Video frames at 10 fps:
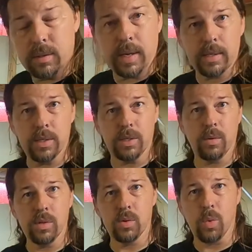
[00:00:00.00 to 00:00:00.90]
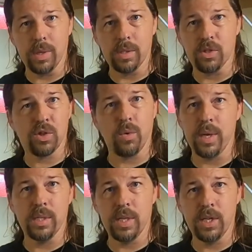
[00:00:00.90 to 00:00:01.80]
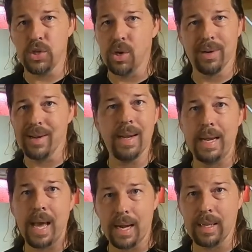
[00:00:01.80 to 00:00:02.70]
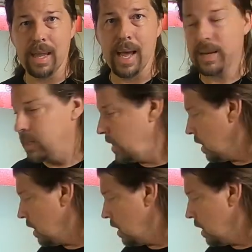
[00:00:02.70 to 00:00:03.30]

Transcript: like to do this one screen t-shirt? Not a lot.